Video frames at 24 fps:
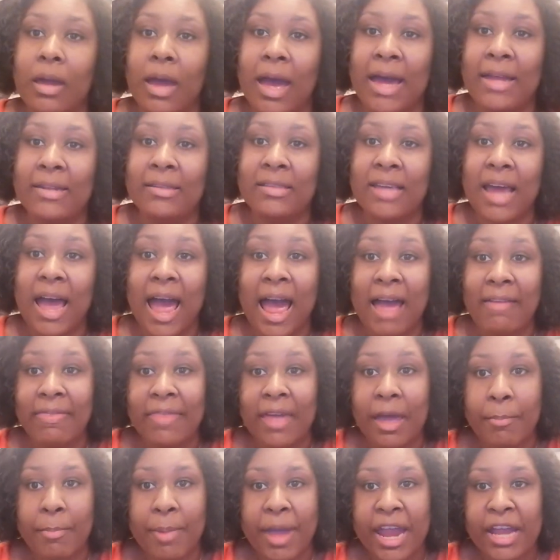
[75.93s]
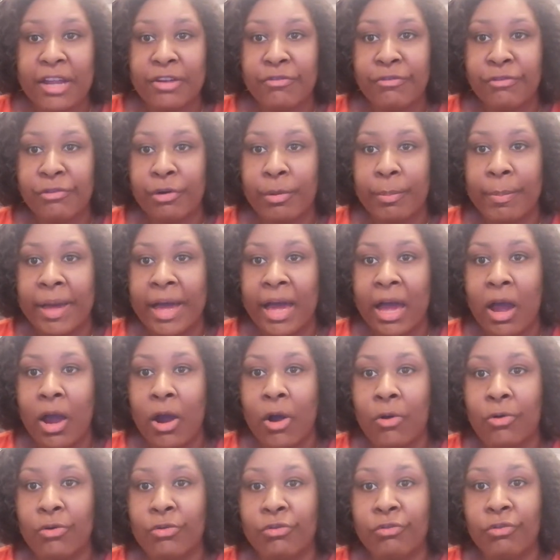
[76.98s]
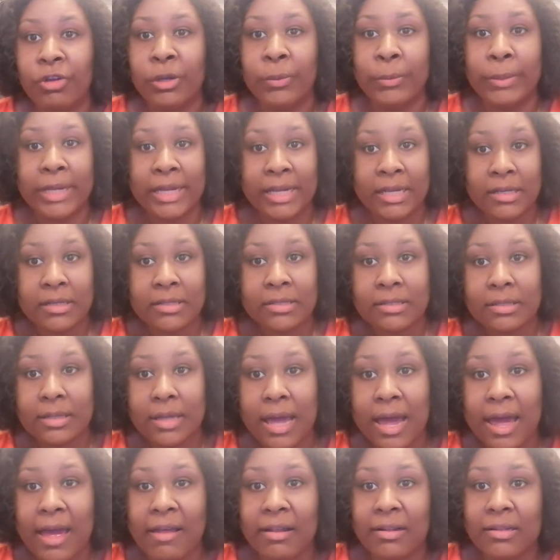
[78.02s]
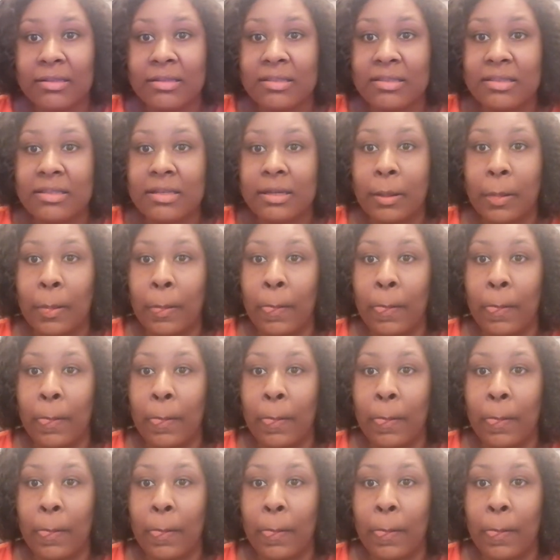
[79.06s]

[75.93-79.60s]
And I had that pain for about 3 weeks. And